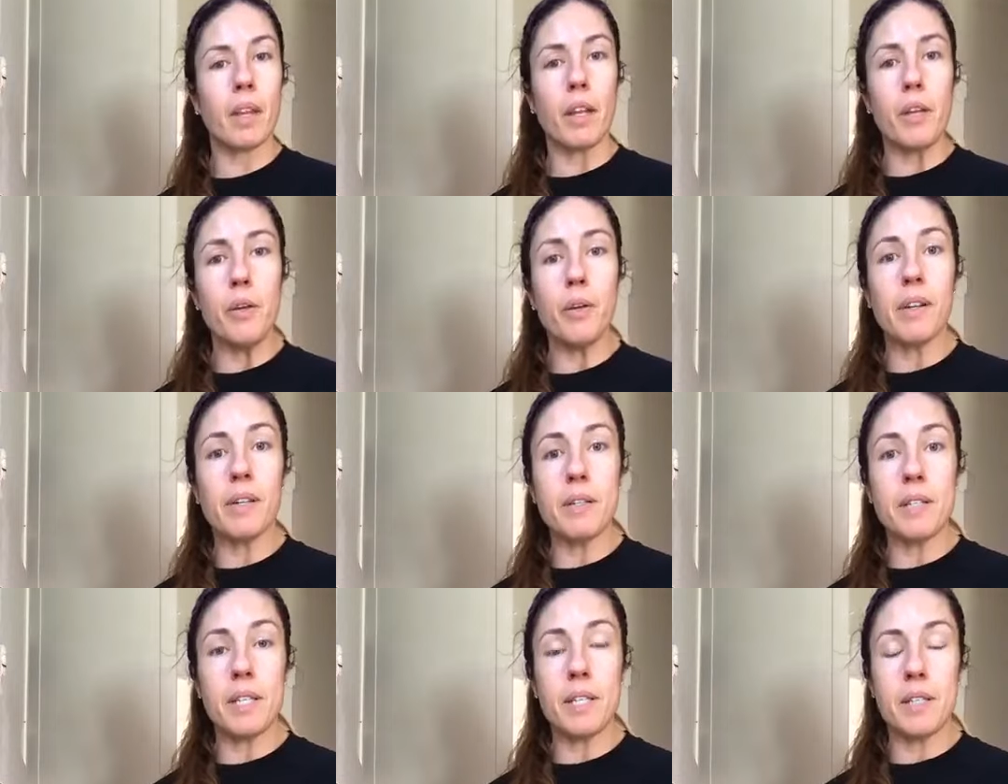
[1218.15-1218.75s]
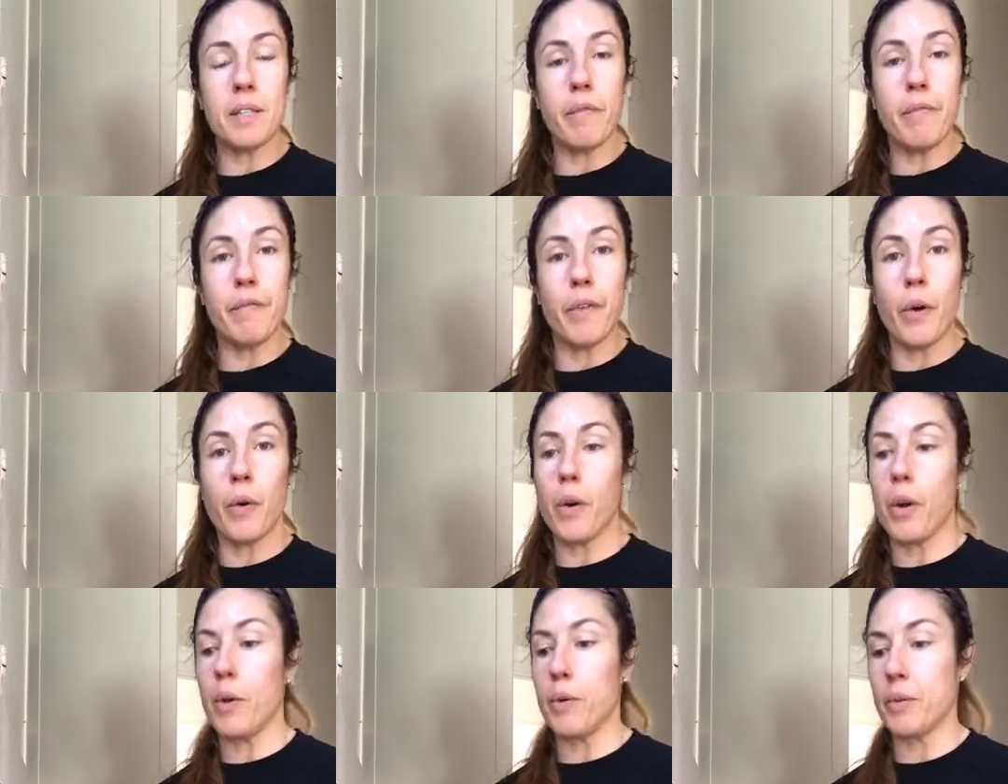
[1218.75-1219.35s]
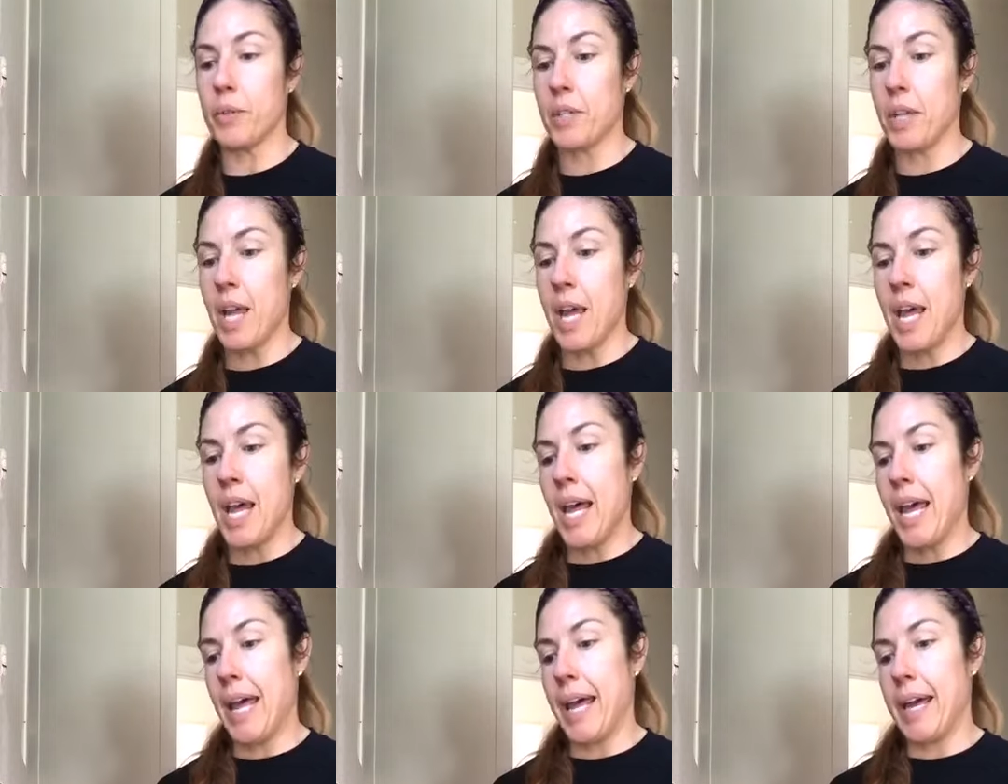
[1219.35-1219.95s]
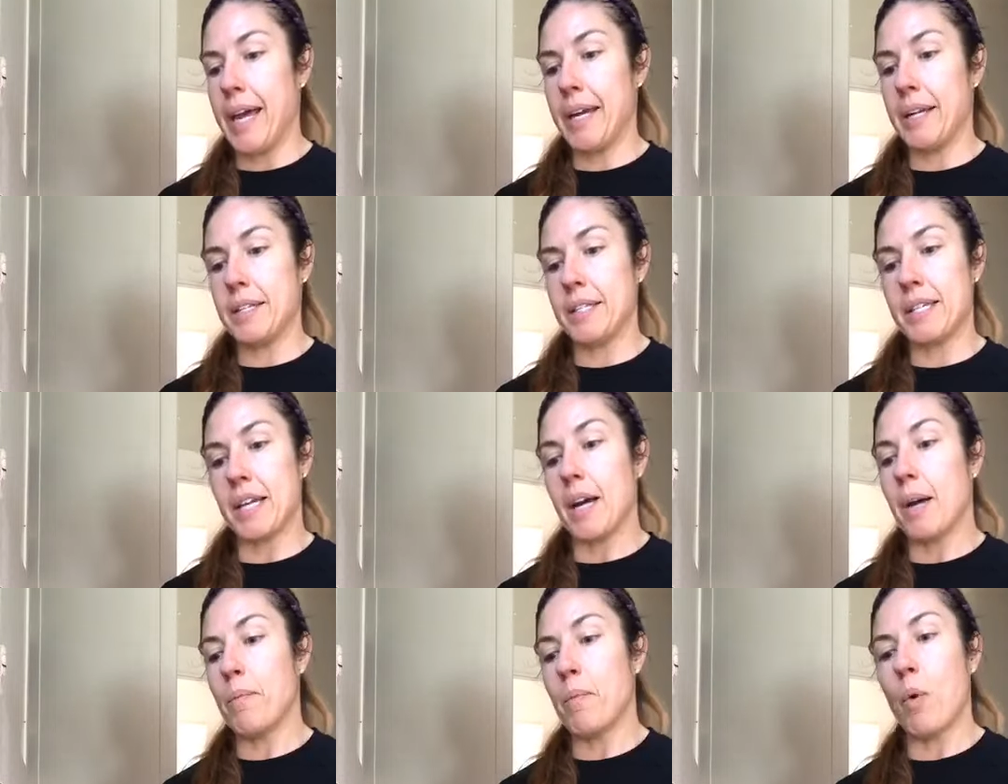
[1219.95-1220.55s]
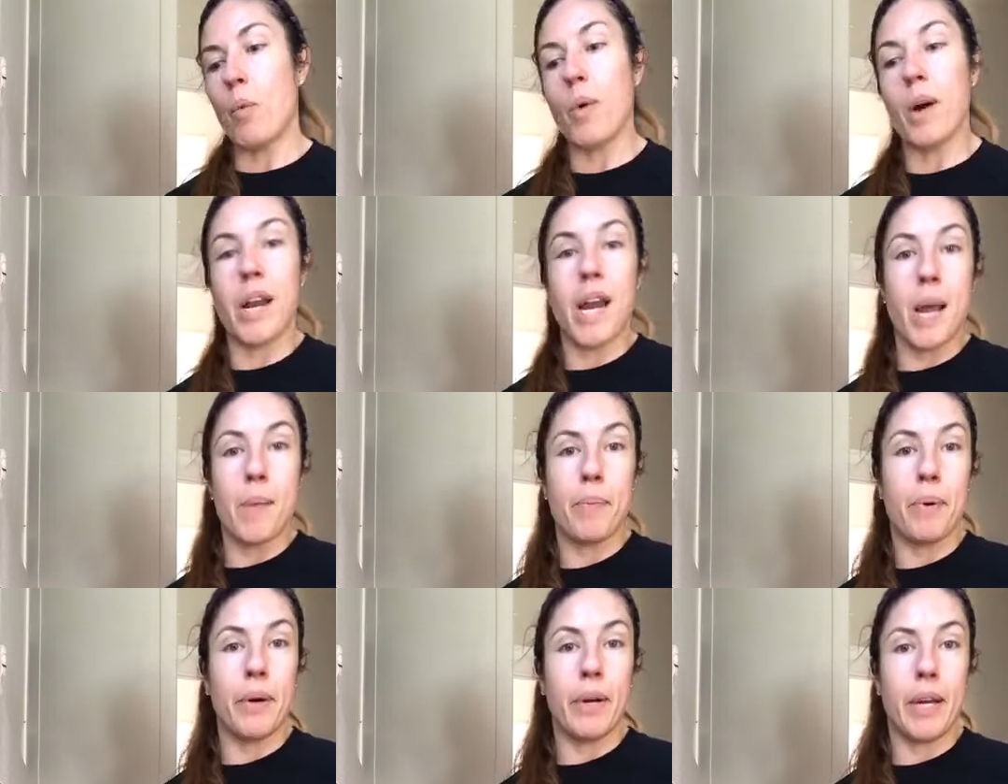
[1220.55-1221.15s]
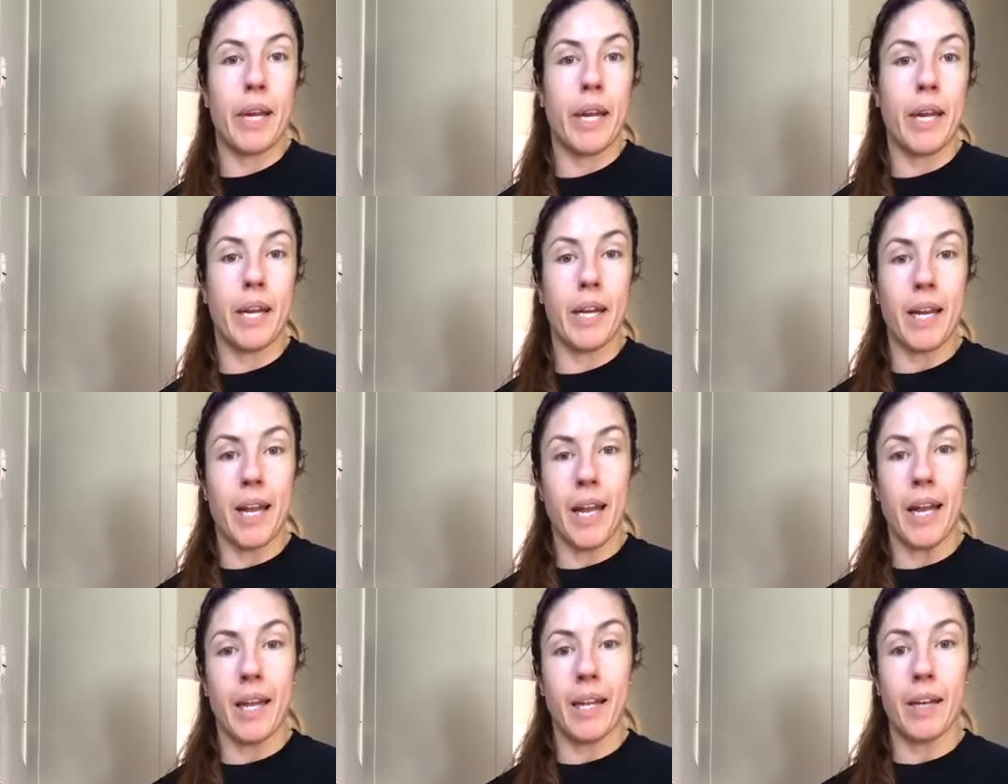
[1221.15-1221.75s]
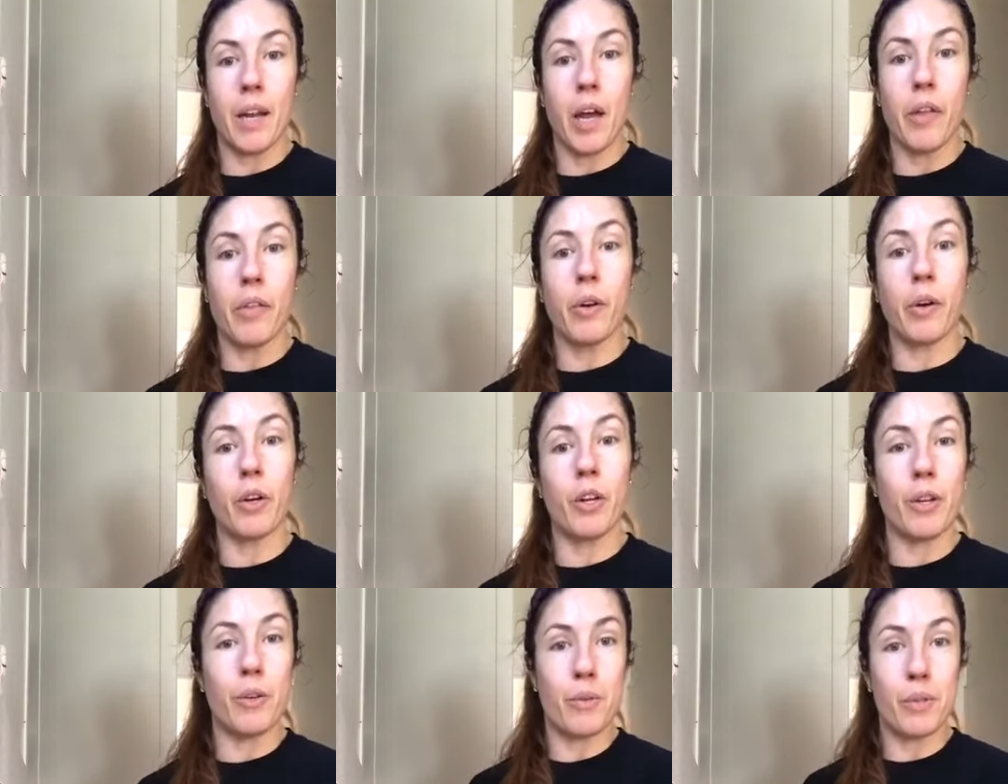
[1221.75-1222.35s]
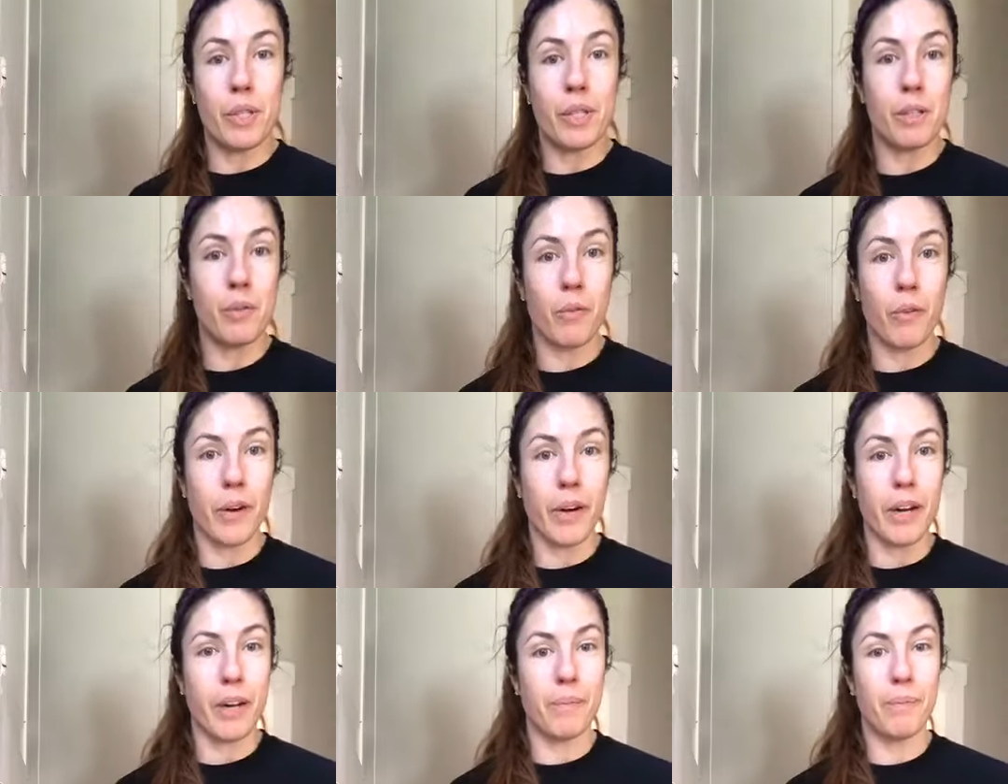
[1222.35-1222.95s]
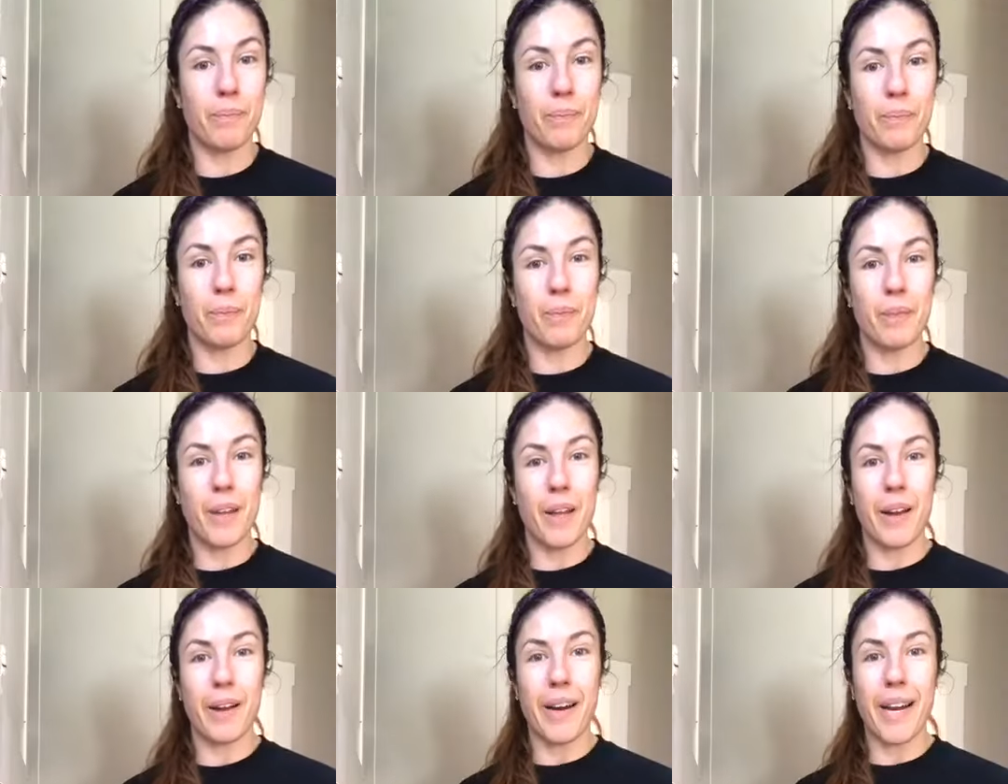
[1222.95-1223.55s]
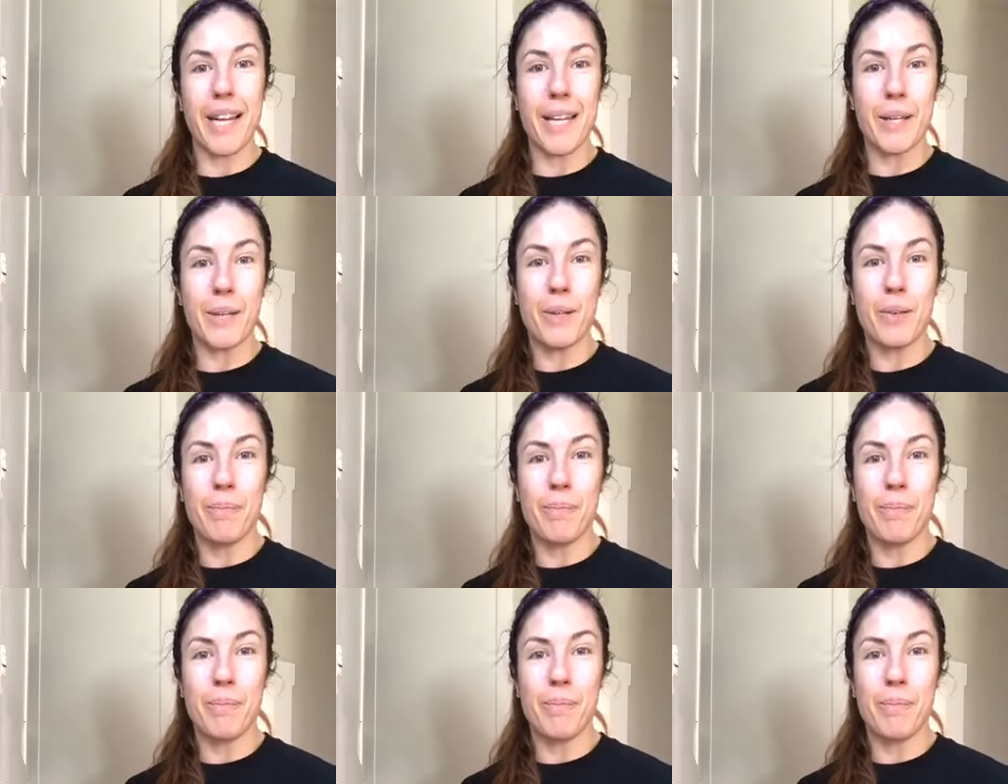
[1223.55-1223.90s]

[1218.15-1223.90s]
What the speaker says: You can see some photos and what I put in and other uses for it. All right?